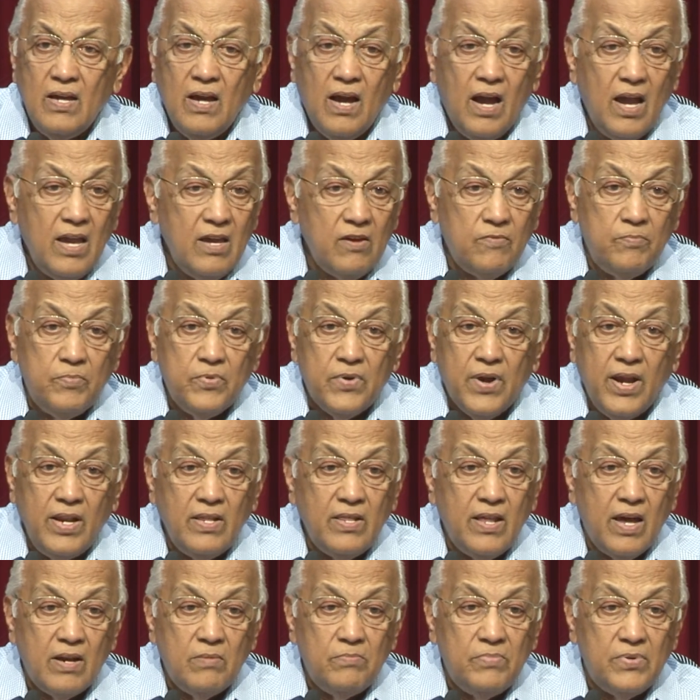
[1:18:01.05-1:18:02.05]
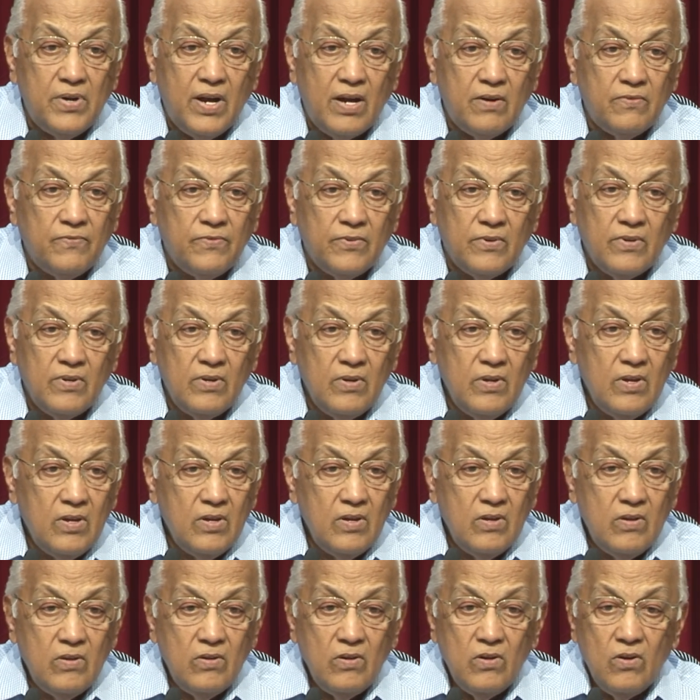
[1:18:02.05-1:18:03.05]
I have prayed that prayer for
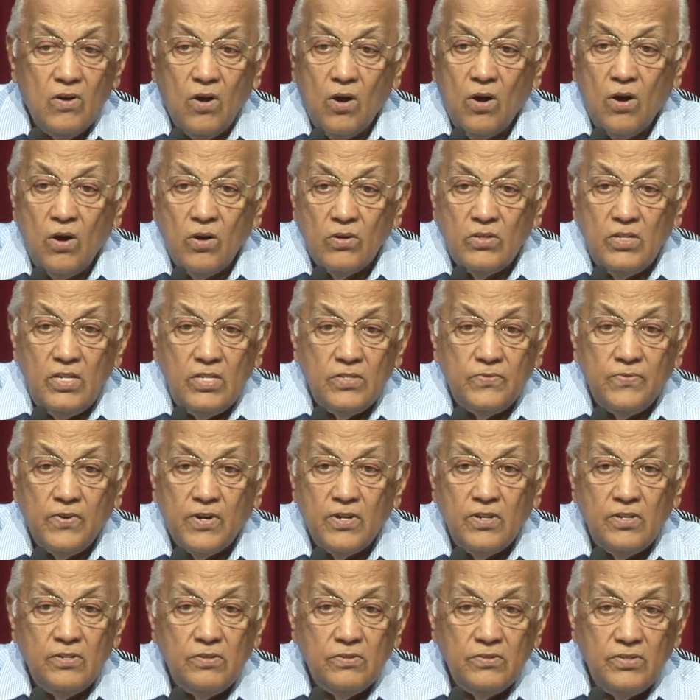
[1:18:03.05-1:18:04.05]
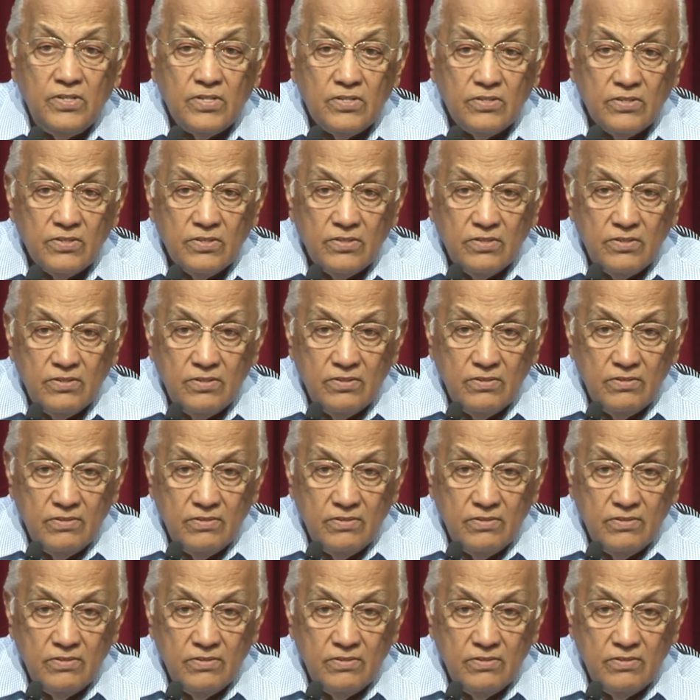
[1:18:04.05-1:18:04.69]
all these 42 years.